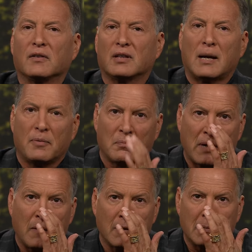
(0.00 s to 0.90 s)
topic,
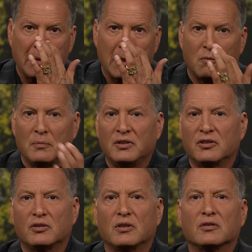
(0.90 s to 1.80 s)
marriage, men, women's
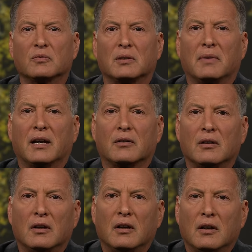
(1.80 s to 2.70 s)
issue, doesn't really matter,
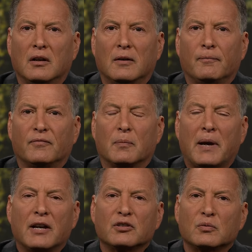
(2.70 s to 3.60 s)
the
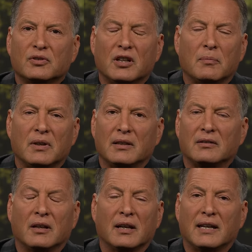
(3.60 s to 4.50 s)
pastor will tell me,
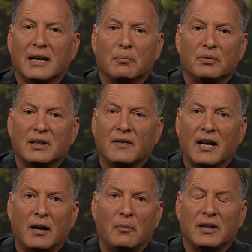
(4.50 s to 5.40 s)
Doug, I can't believe
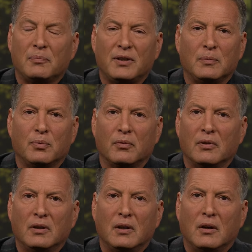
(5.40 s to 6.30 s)
how many people
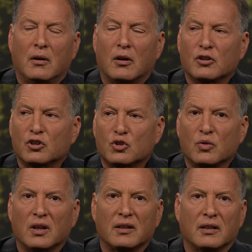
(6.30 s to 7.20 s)
are
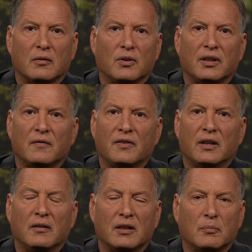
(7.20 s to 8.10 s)
struggling with
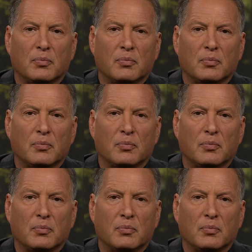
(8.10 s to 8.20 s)
infidelity and